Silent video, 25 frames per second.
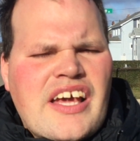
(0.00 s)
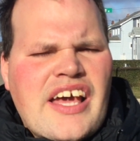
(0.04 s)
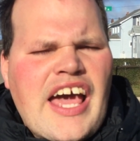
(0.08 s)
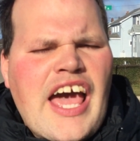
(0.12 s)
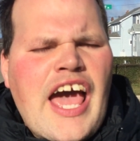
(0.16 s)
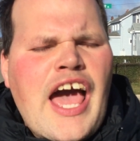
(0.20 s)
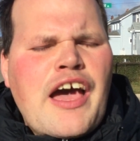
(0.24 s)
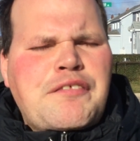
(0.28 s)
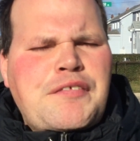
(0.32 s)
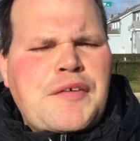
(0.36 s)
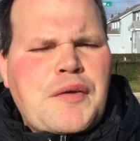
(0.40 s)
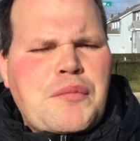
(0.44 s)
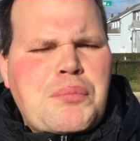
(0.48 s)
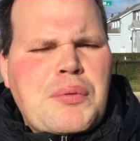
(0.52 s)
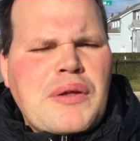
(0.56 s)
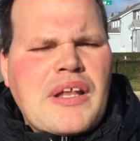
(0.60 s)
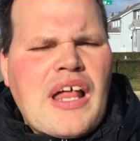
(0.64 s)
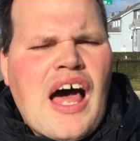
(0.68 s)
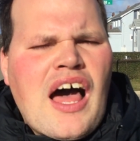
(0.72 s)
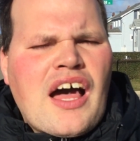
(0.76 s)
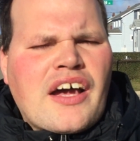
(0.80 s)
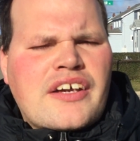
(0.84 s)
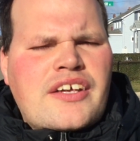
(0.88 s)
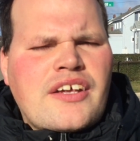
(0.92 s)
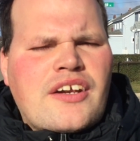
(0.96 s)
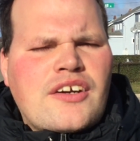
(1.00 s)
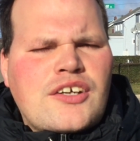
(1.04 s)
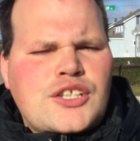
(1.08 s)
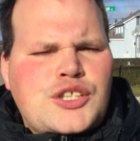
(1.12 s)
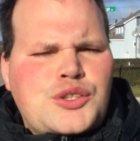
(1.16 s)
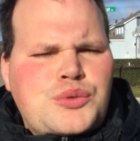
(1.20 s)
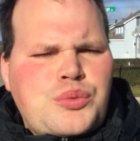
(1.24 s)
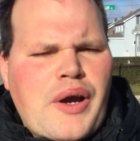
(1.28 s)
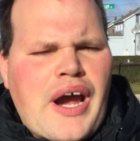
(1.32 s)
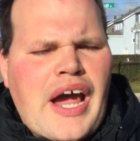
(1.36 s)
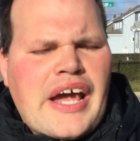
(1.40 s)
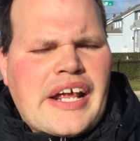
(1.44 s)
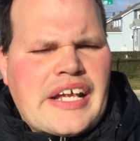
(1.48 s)
Have your
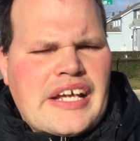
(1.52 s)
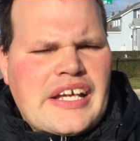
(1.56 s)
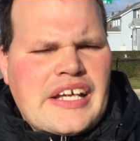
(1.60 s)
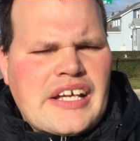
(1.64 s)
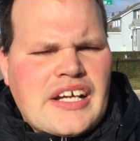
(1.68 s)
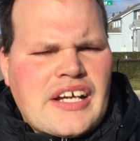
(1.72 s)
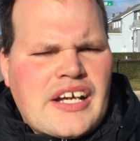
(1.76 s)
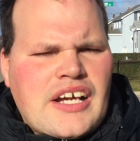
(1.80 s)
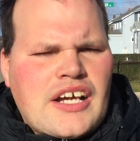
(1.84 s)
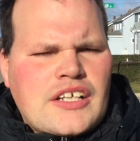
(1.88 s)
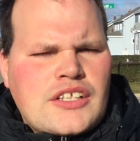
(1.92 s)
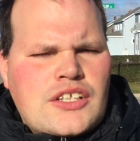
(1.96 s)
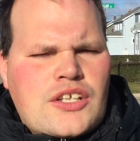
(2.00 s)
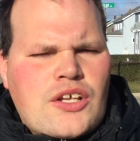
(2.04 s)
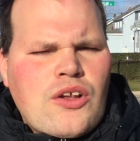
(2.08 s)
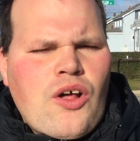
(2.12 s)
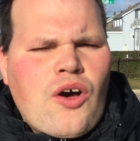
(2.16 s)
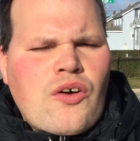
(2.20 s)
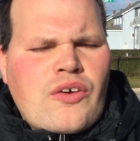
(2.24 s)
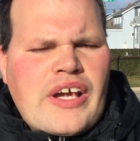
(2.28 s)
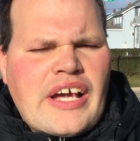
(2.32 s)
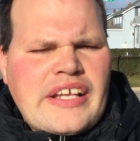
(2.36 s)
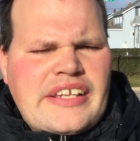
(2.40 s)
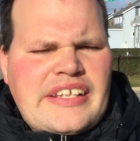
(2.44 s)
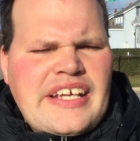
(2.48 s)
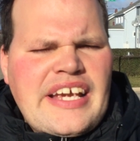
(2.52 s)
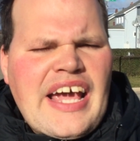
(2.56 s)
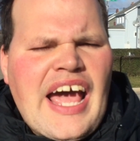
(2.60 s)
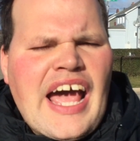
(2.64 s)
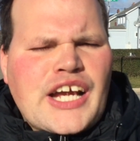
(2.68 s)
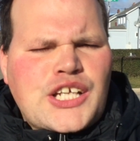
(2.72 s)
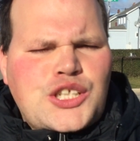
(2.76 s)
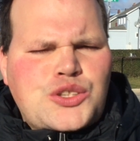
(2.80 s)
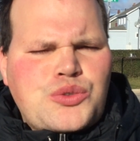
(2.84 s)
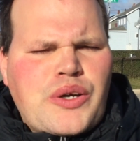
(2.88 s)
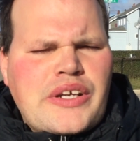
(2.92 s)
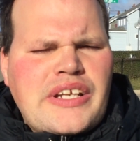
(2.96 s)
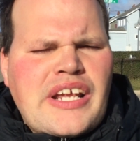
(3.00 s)
binoculars ready to look at the
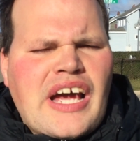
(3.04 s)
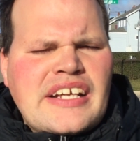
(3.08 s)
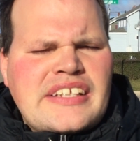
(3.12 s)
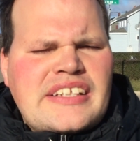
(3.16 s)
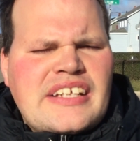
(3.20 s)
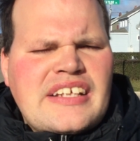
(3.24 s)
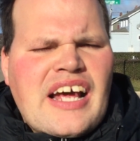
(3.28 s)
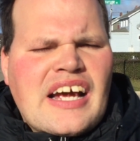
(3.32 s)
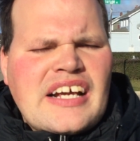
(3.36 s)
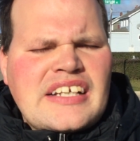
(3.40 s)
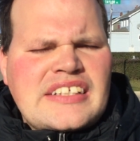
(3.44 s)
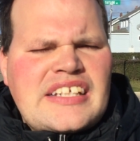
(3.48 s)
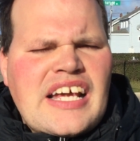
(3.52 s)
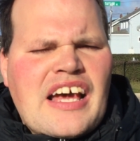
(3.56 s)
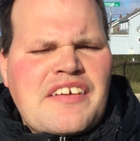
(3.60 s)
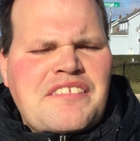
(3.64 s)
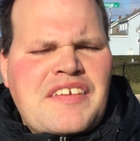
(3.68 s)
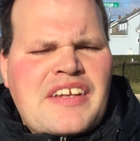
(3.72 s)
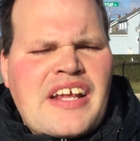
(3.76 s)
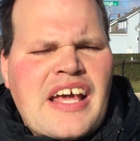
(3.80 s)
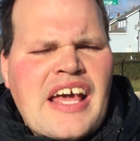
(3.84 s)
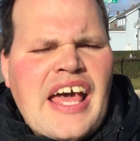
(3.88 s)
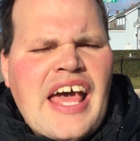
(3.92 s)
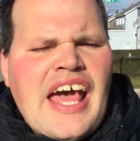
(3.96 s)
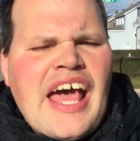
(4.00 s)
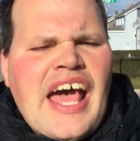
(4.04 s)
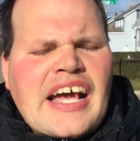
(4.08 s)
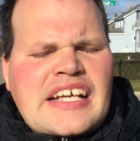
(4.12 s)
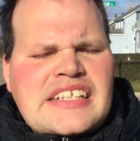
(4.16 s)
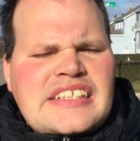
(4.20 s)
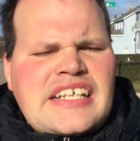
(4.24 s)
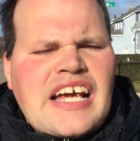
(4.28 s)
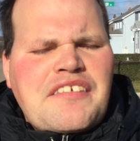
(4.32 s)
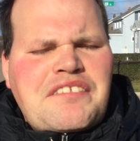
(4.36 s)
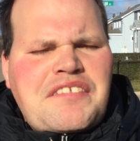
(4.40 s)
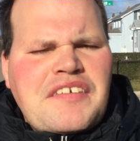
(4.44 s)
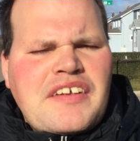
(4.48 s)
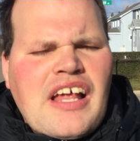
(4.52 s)
asteroid
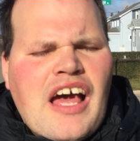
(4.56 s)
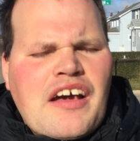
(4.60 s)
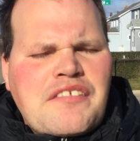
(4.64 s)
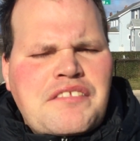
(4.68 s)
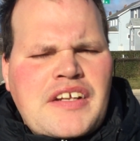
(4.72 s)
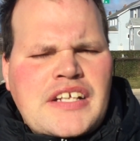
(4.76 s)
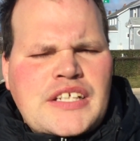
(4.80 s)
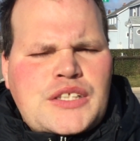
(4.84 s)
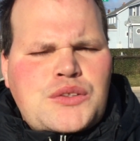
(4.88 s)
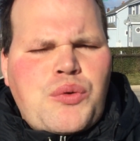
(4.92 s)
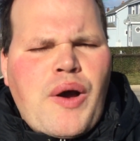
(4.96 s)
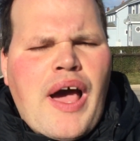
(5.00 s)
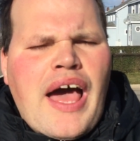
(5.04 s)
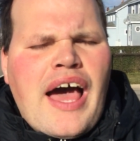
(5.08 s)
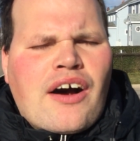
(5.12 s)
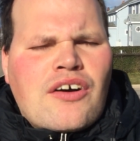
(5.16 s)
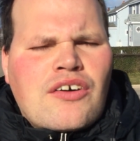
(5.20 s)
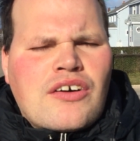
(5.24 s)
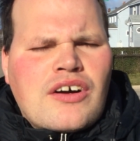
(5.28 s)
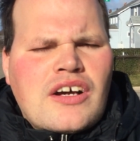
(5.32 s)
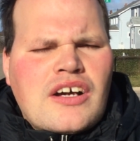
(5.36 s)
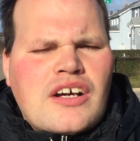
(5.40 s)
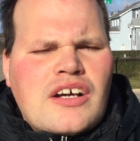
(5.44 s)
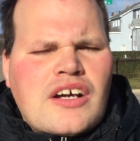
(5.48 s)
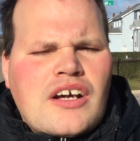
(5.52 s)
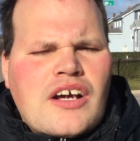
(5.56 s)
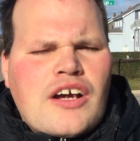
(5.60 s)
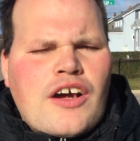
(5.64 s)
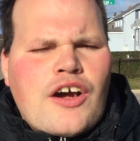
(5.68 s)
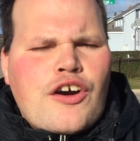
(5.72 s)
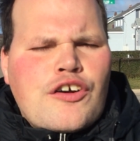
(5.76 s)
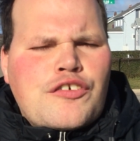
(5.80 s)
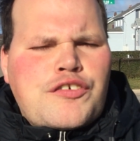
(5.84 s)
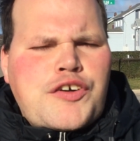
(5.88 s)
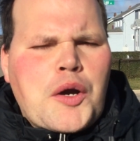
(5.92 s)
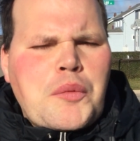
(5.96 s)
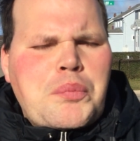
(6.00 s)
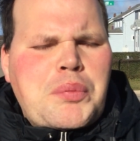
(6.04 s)
1997XF11 as well,
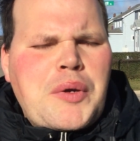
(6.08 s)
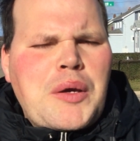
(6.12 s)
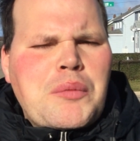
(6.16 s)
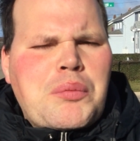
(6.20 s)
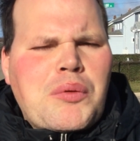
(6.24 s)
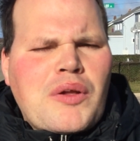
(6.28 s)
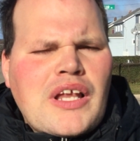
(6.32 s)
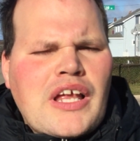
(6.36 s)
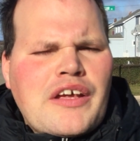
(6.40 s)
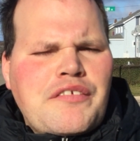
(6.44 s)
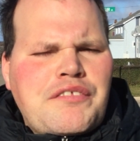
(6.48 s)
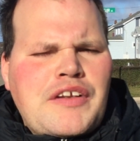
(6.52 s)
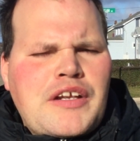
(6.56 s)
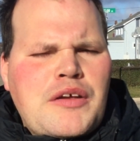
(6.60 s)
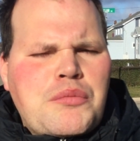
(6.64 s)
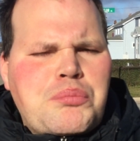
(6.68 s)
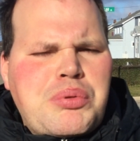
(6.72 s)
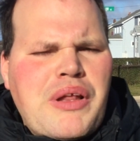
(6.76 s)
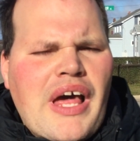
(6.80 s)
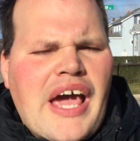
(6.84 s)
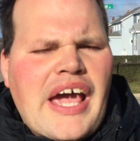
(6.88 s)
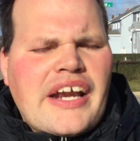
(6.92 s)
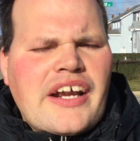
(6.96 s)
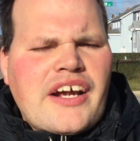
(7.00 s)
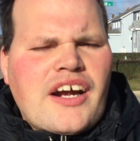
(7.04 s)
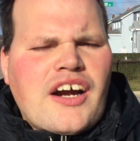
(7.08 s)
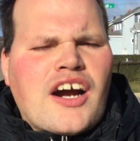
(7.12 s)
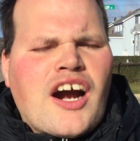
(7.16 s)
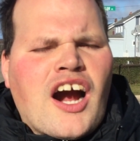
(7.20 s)
for people living in planet